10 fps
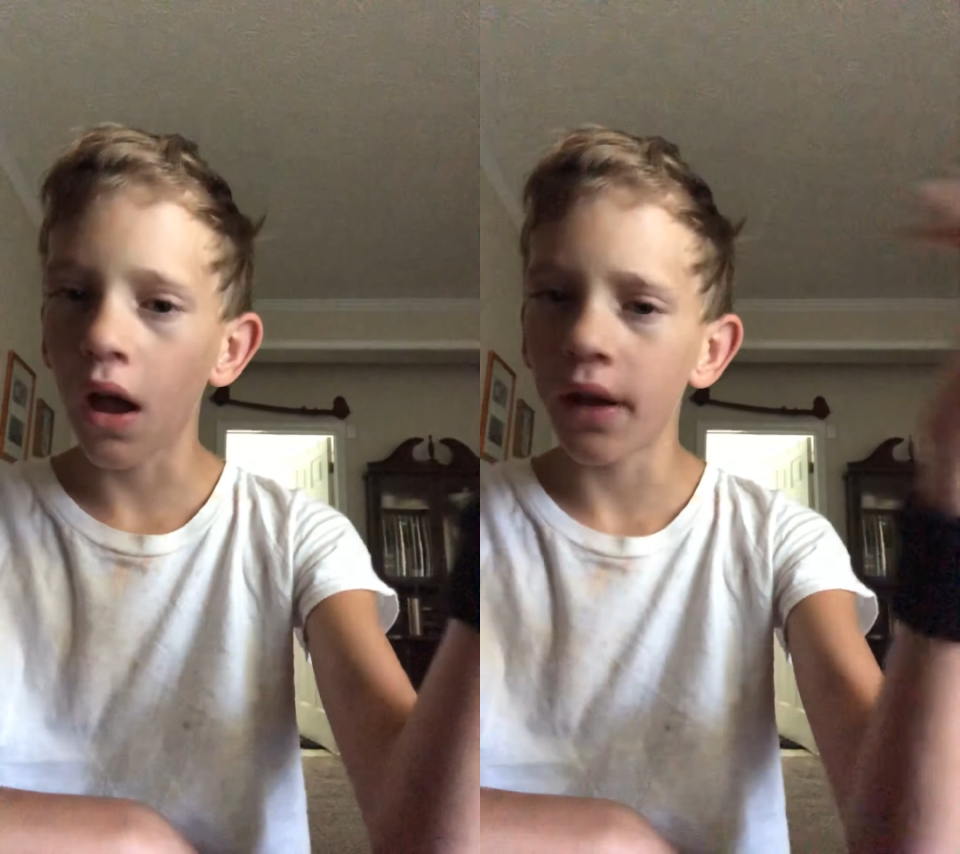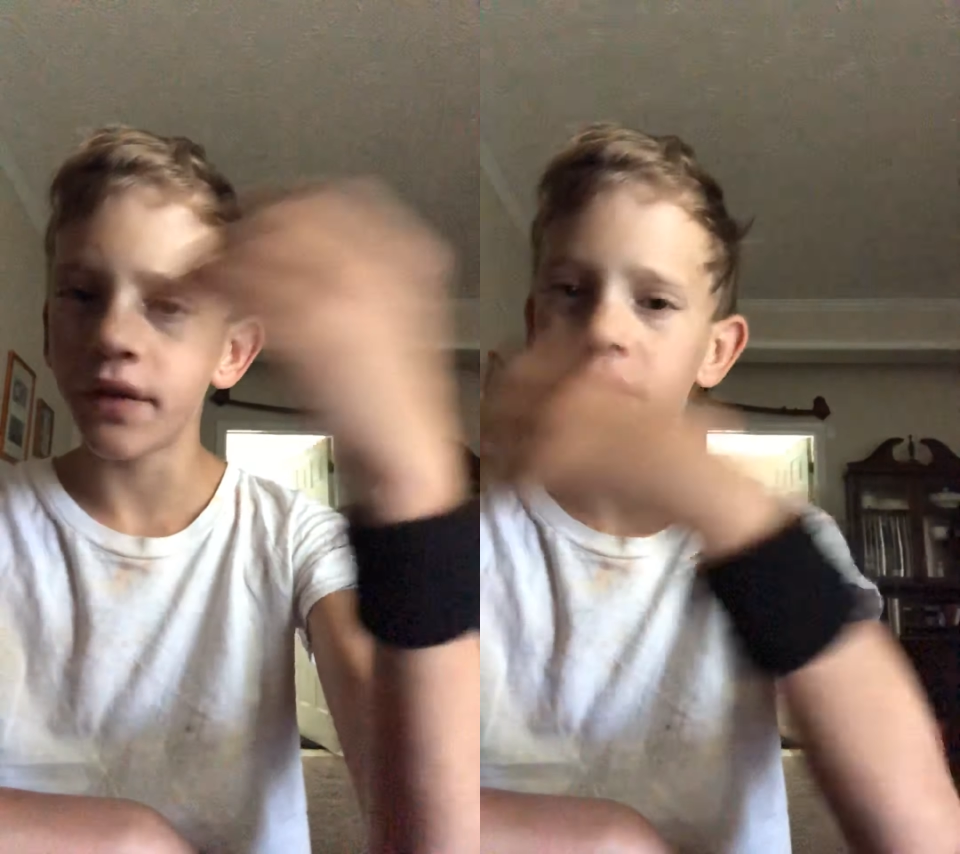
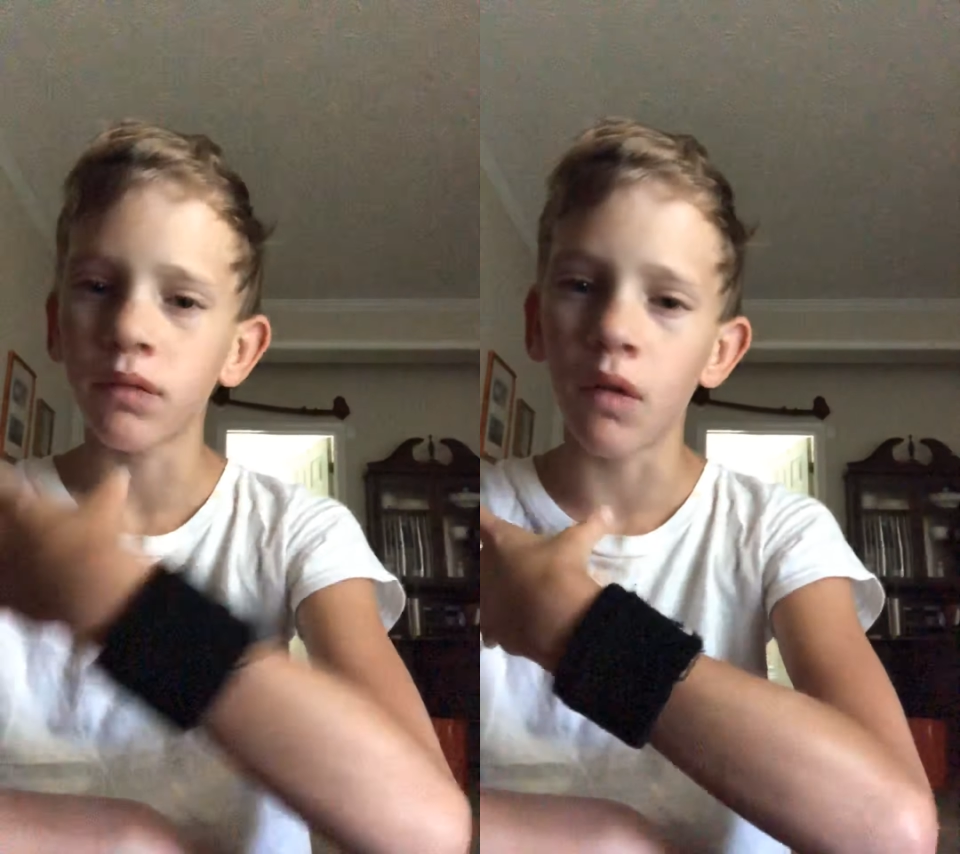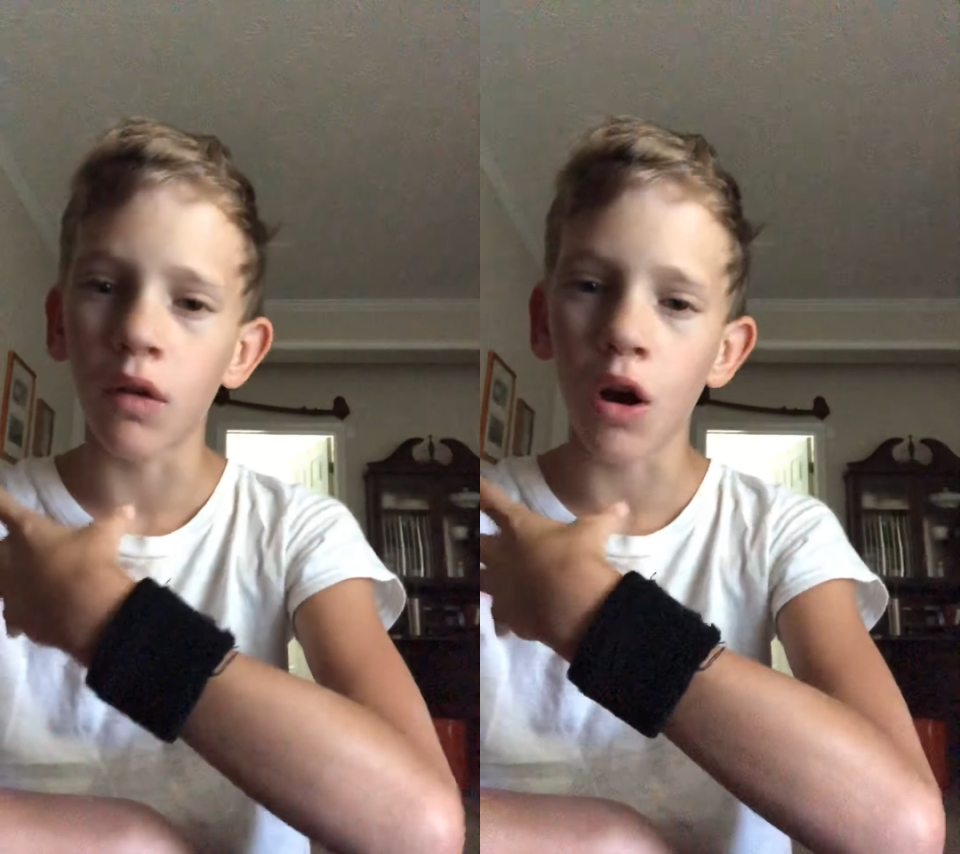I
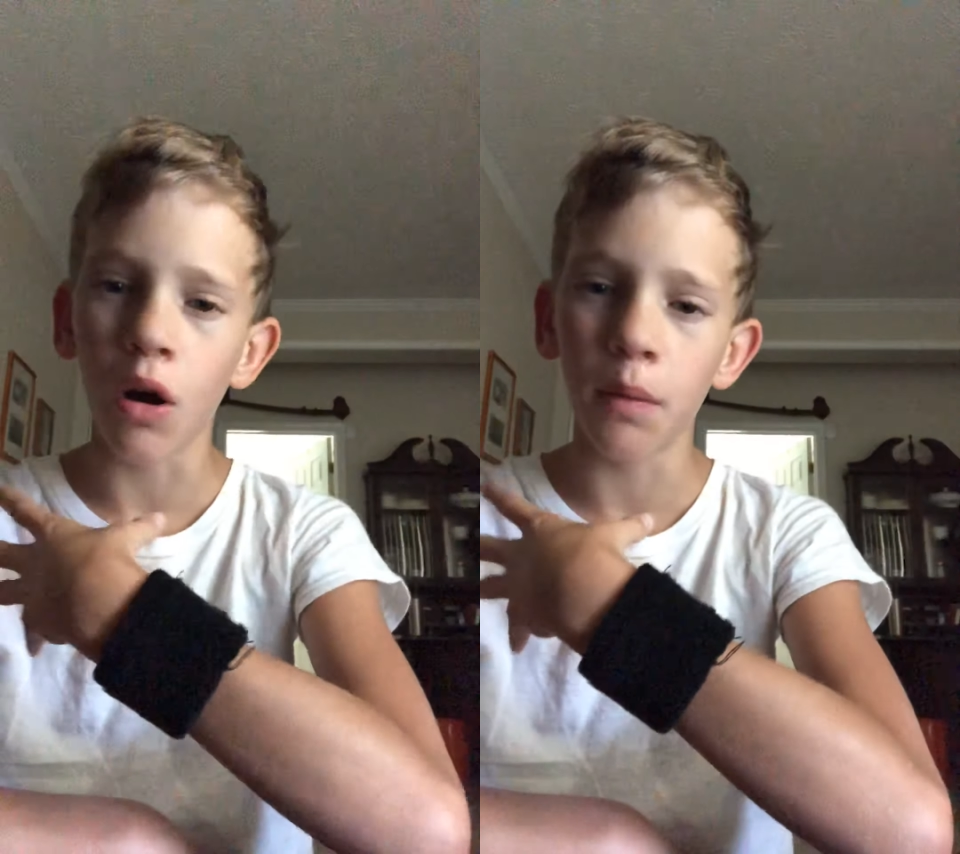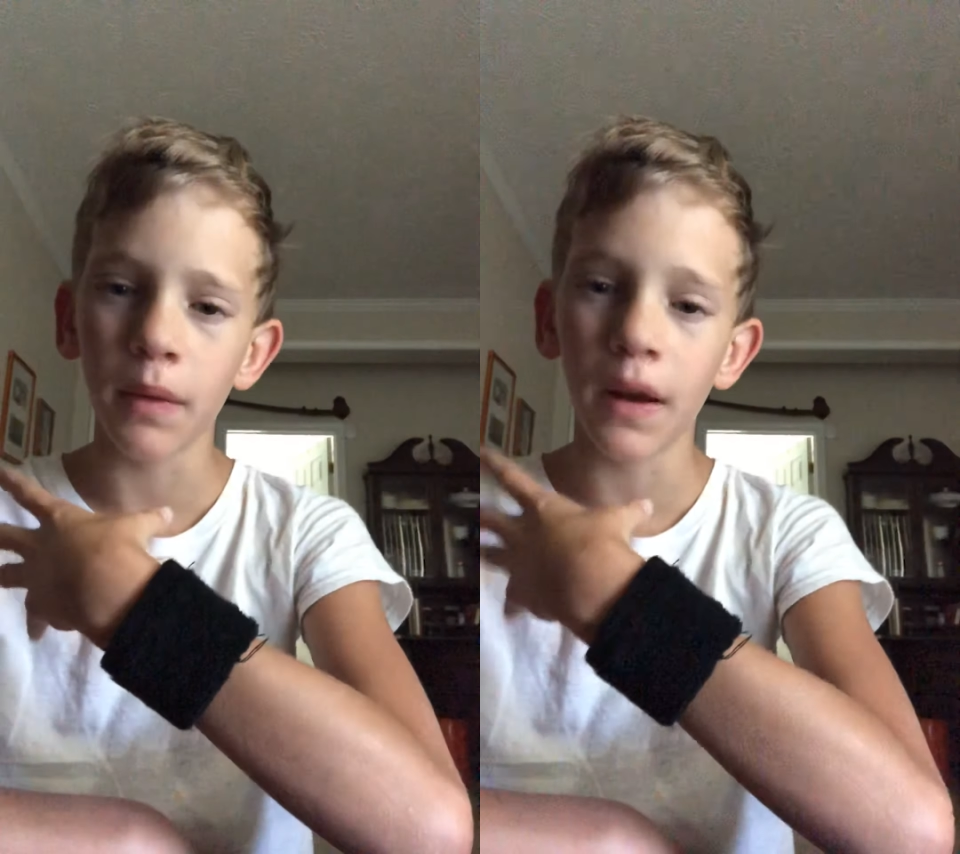just woke
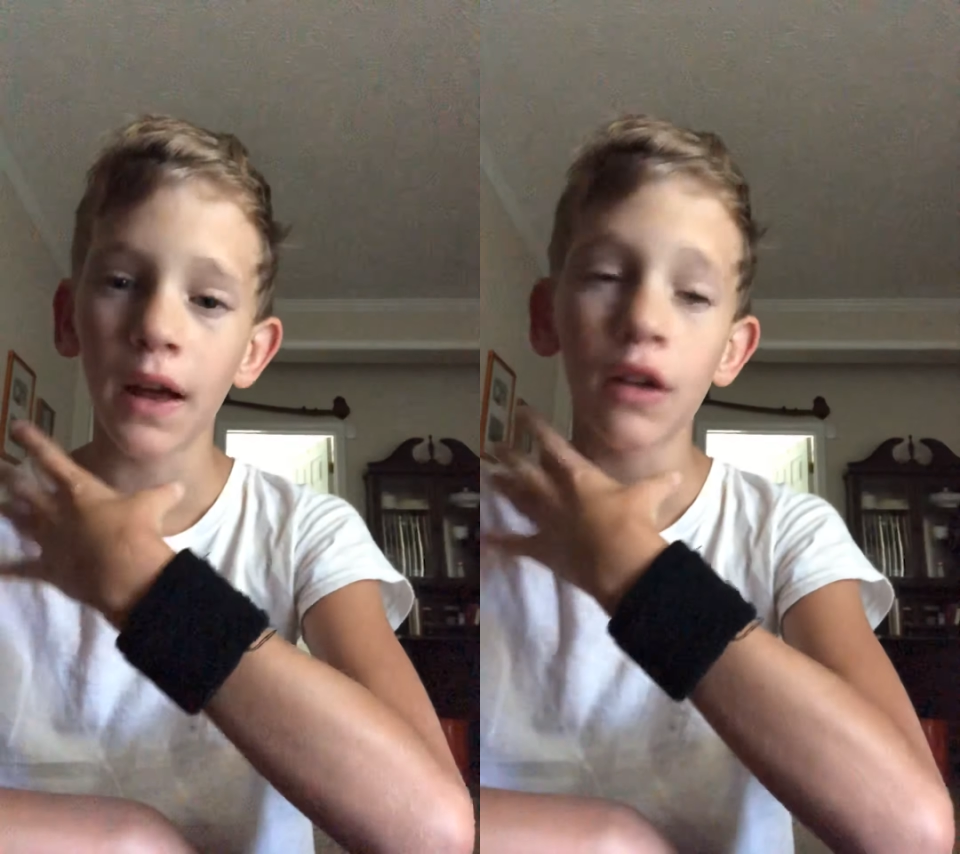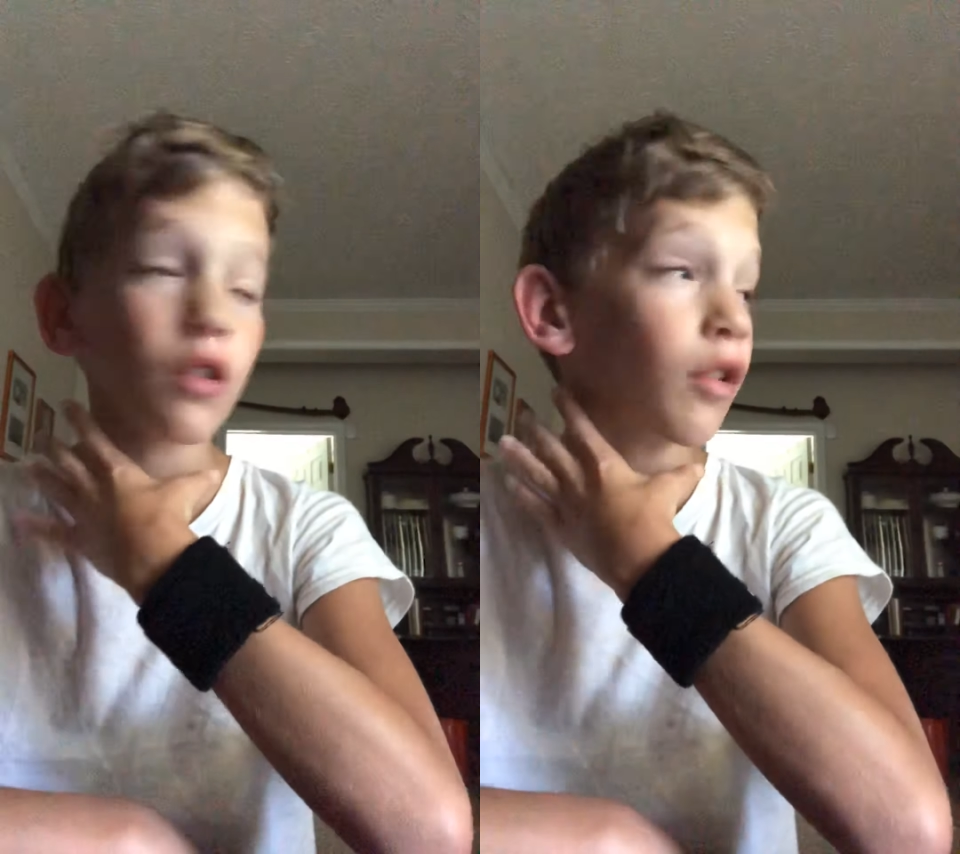up and
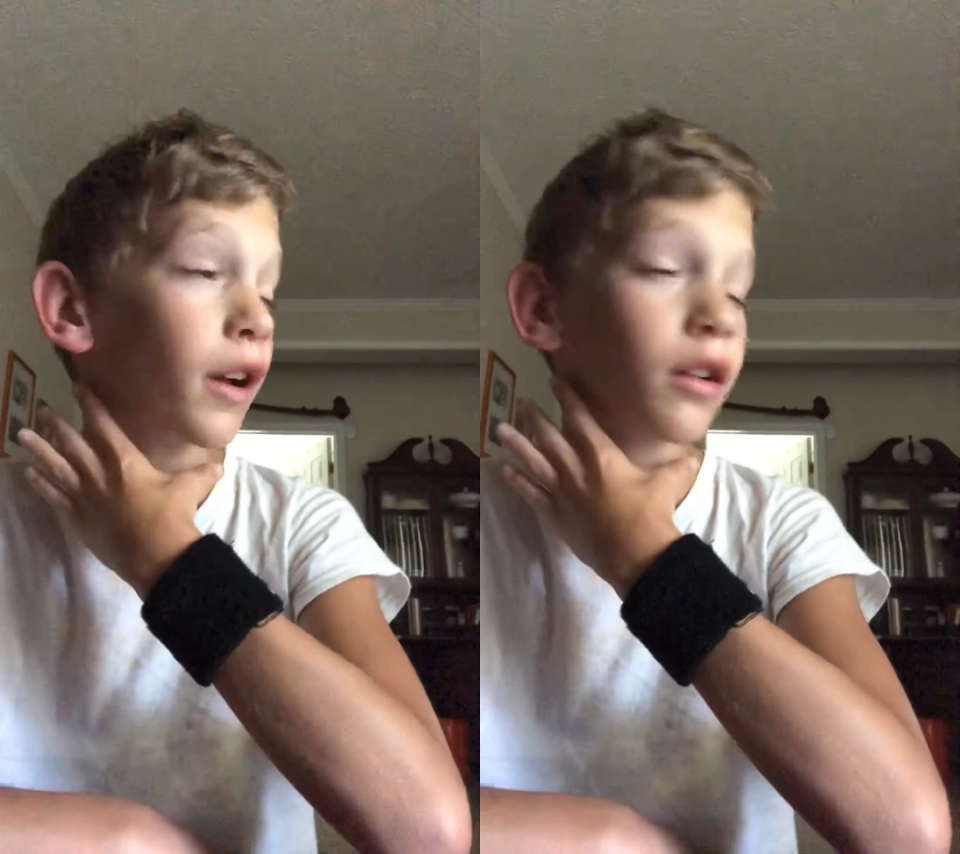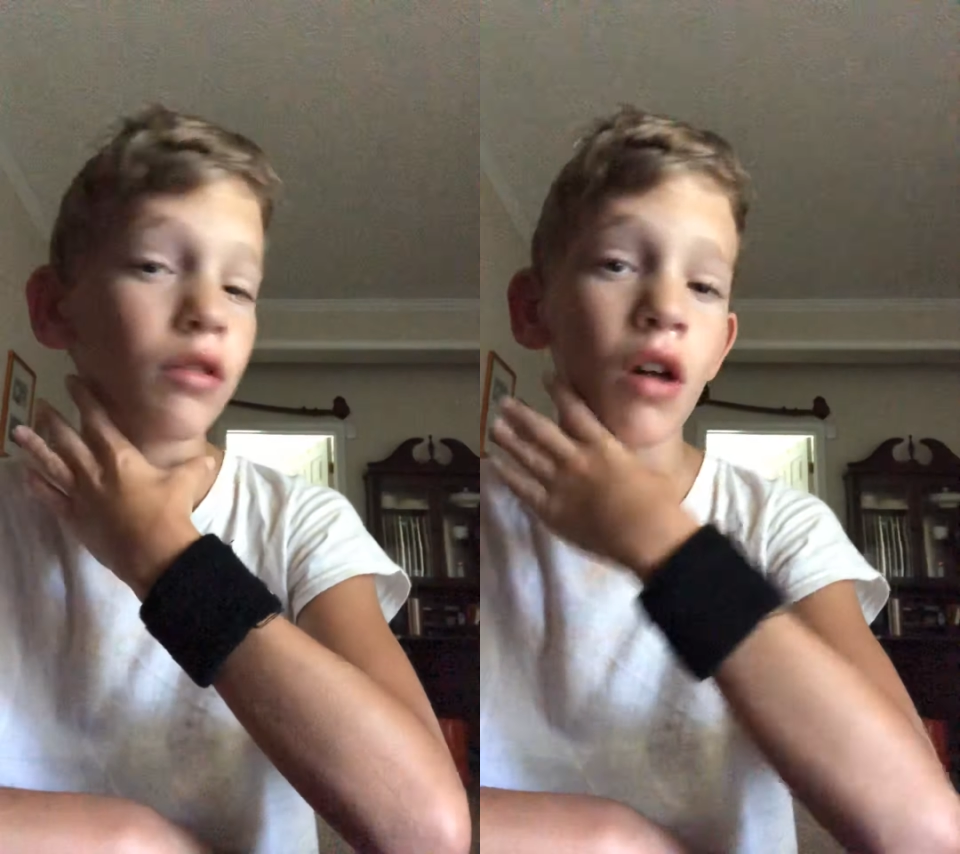I cried a